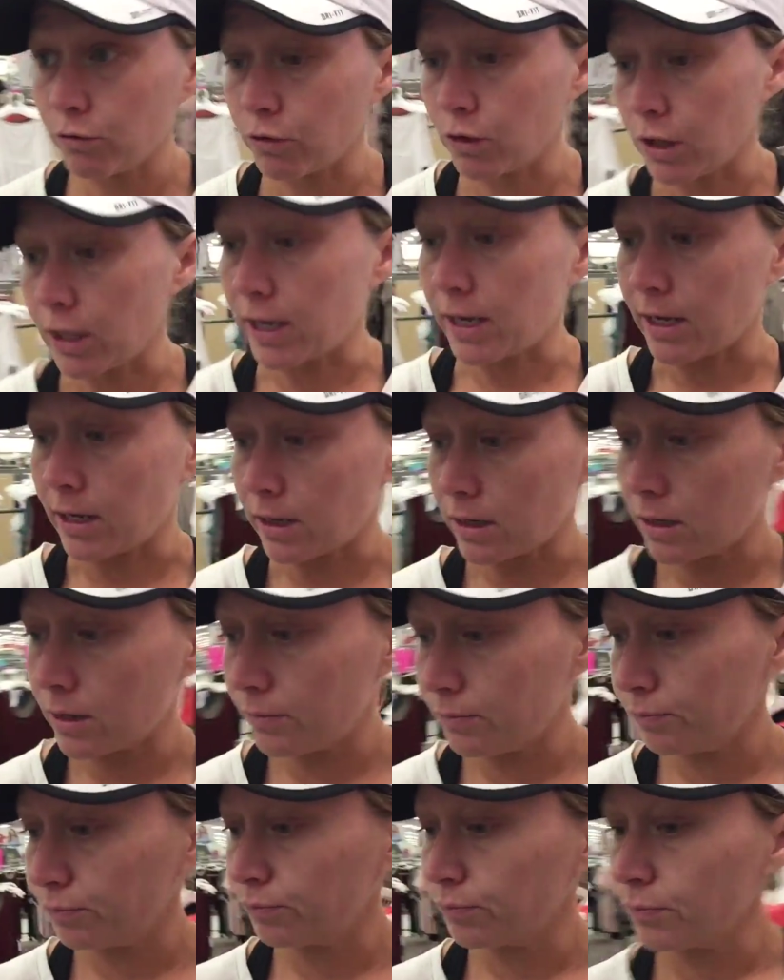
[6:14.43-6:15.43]
for like,
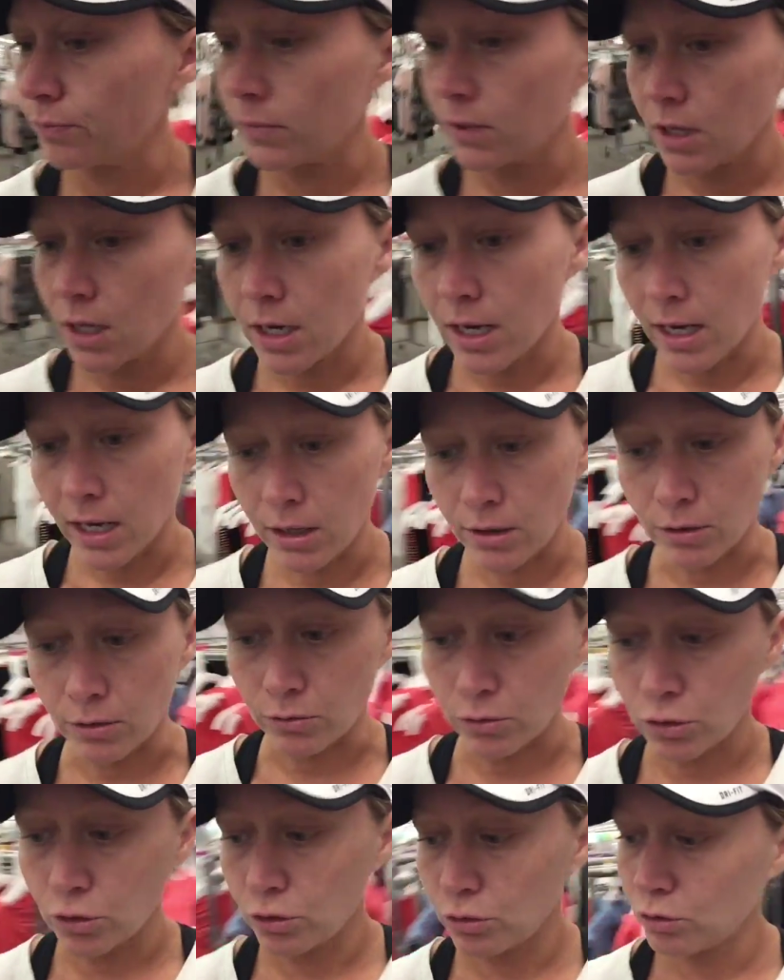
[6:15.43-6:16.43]
I don't know,
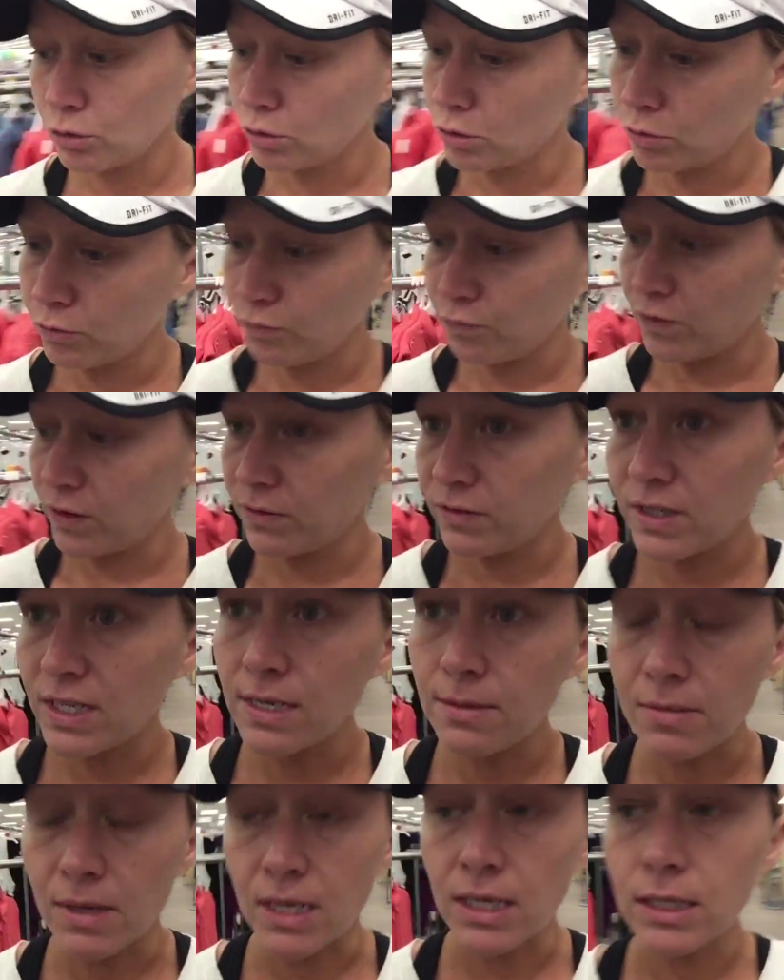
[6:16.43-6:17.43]

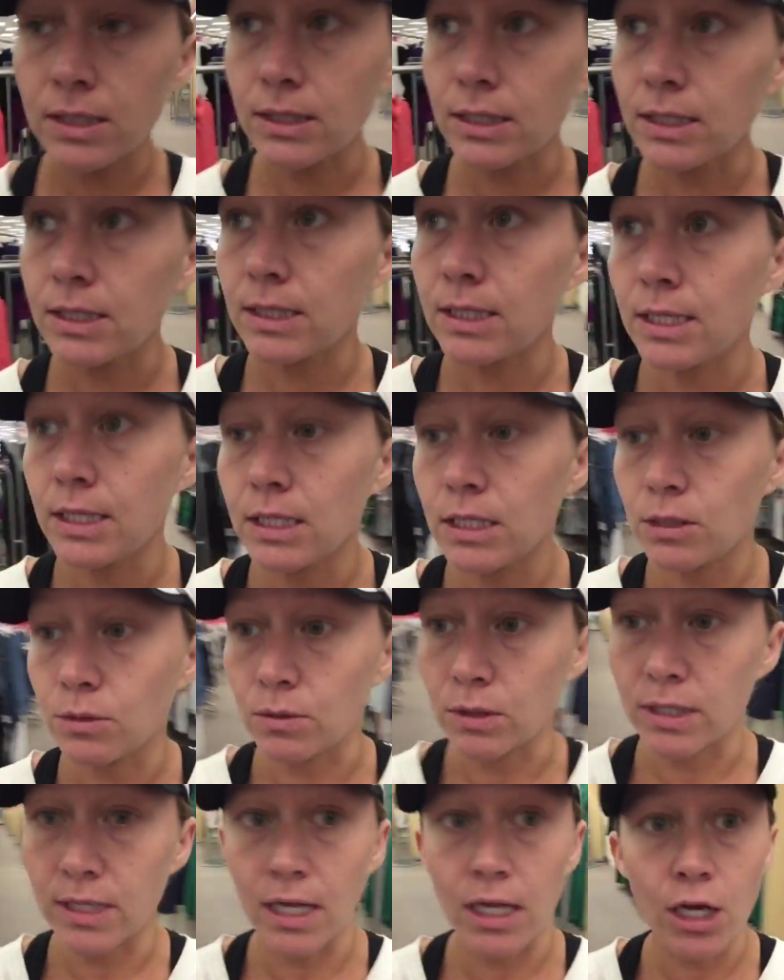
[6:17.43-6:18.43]
15 minutes listening to
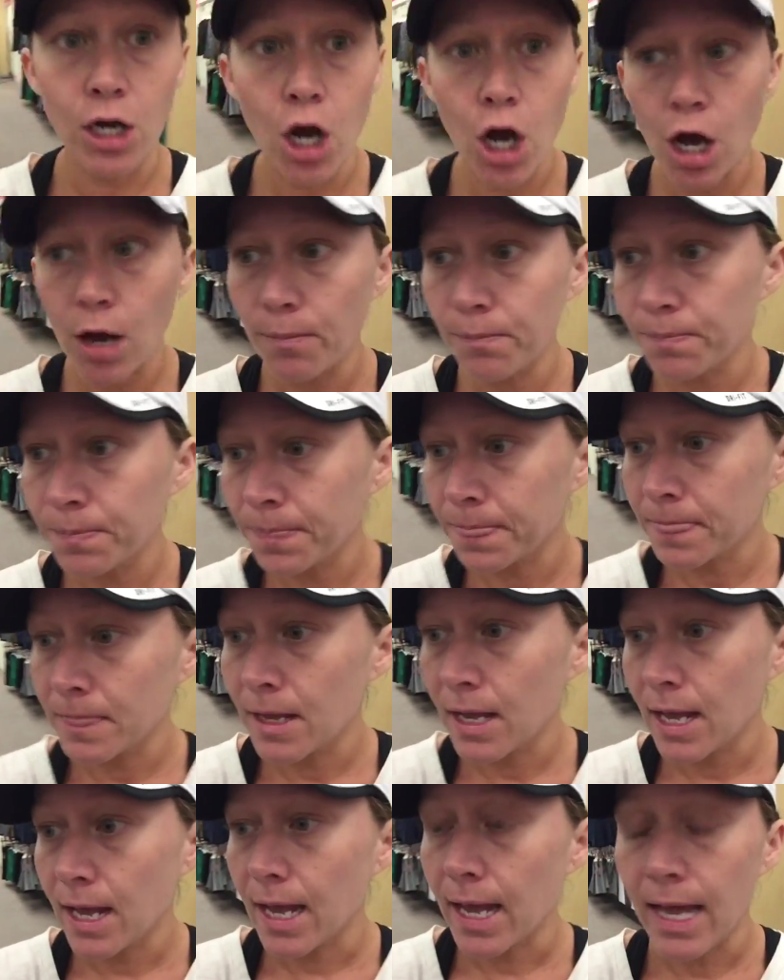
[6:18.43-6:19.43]
a telecom.
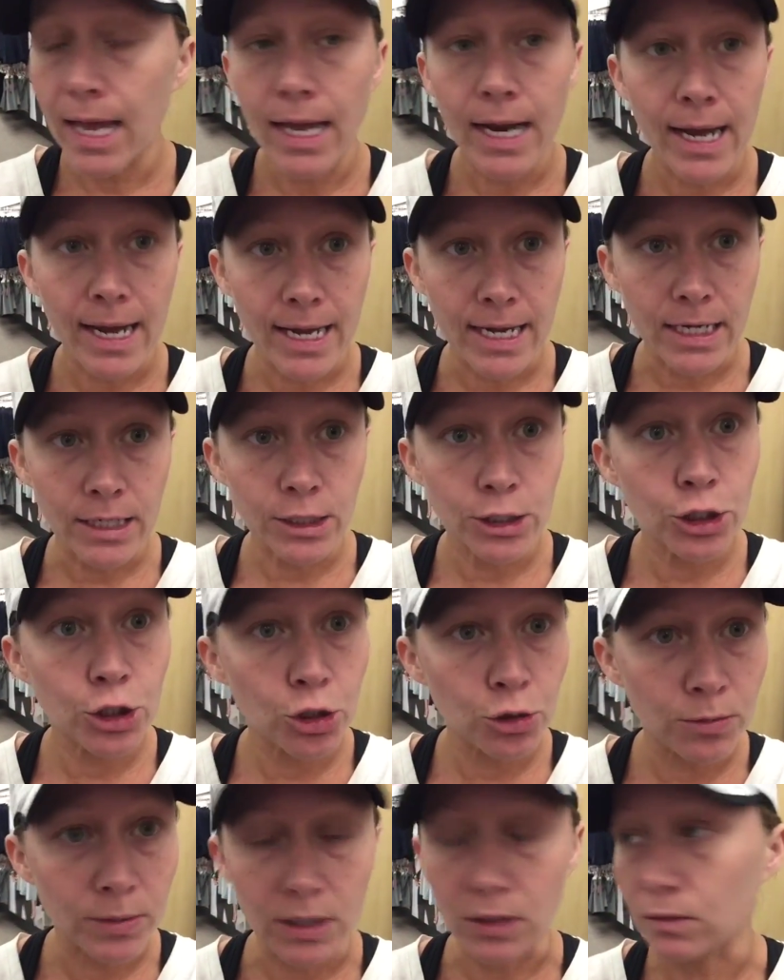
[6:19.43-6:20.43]
And I ate
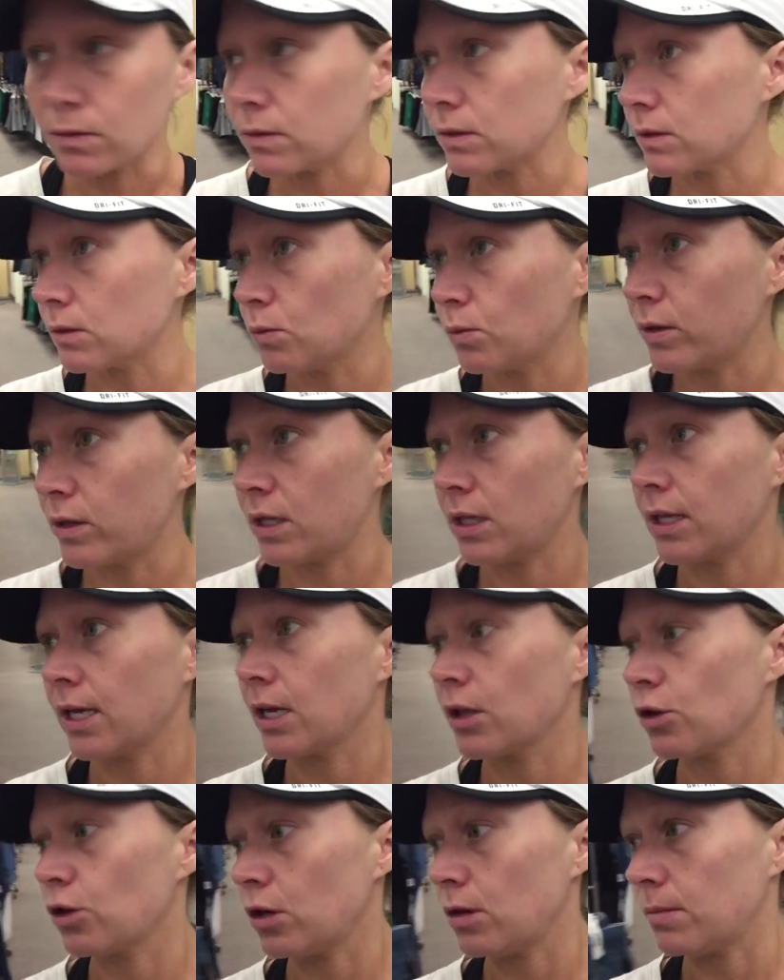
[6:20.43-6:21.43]
2 meals within
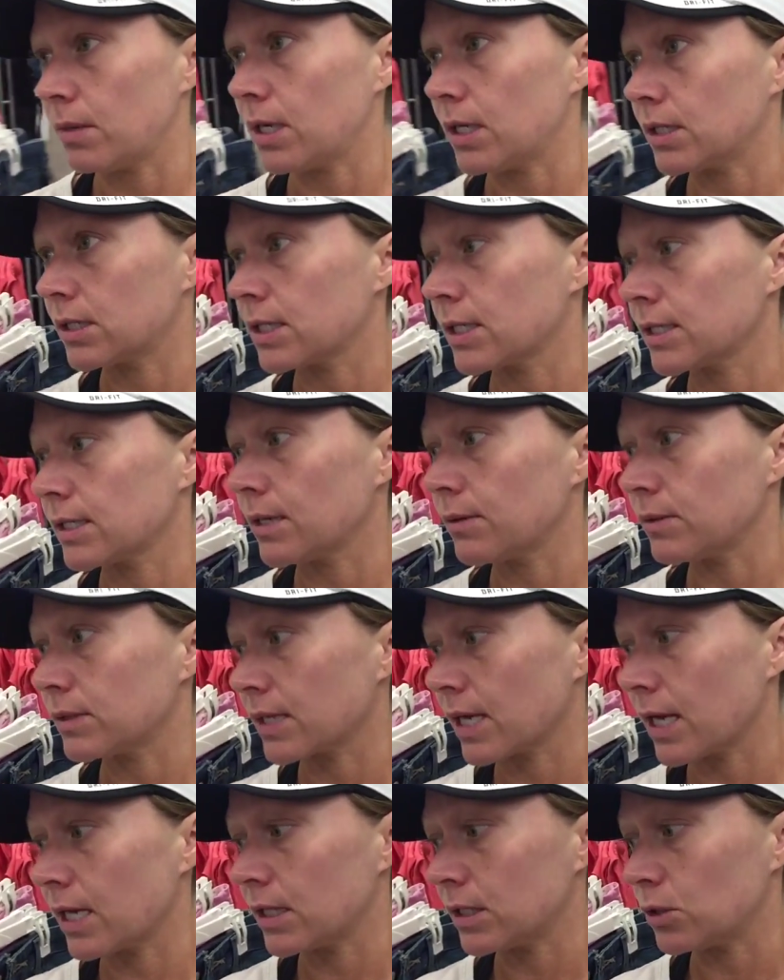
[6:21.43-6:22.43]
like 30 minutes because I was
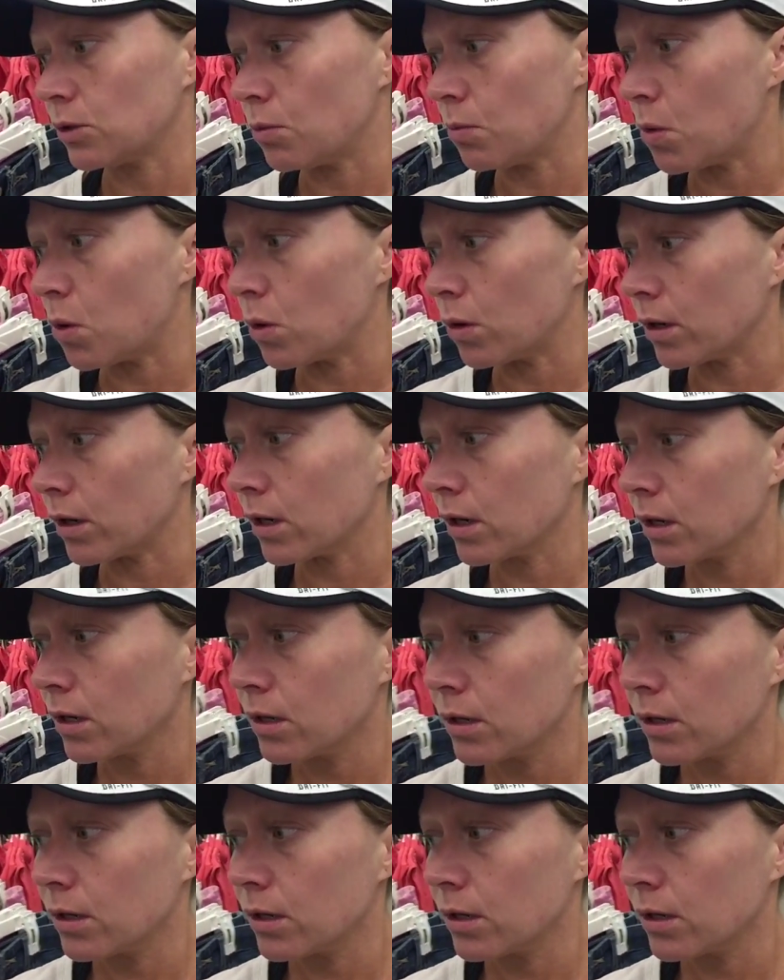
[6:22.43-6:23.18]
kind of so bored.